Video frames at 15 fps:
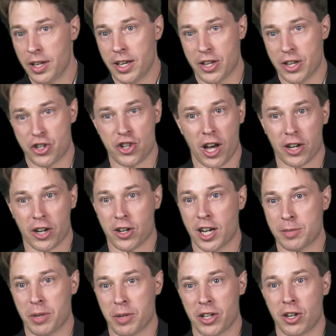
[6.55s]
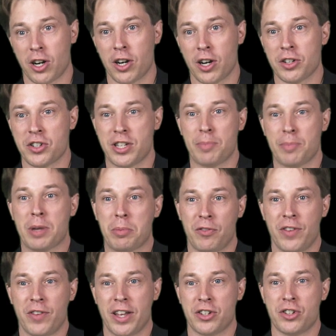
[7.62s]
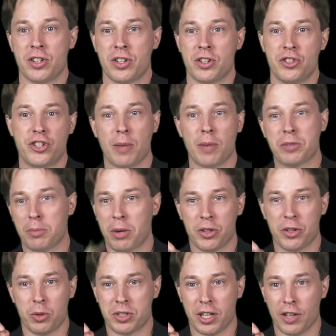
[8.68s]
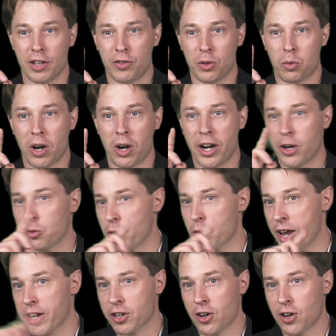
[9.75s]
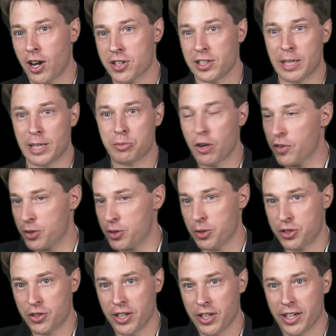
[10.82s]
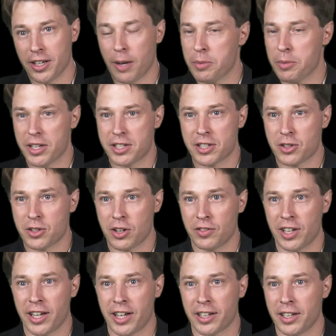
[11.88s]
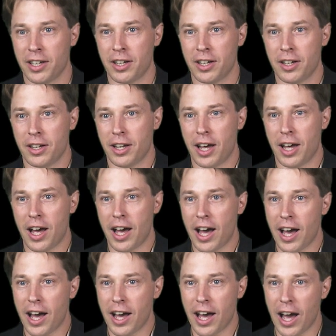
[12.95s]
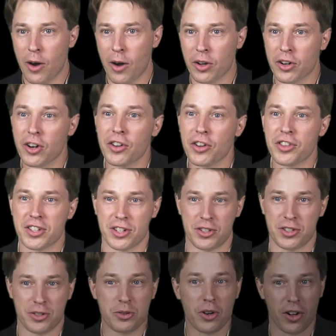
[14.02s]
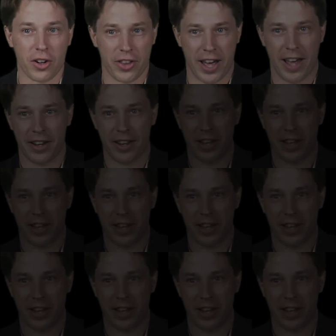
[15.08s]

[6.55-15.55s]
It shot across my yard, zipped up a fence, jumped up onto a telephone wire, ran across, leaped over to a tree. I mean, it's just sort of like, how on earth does it do all that?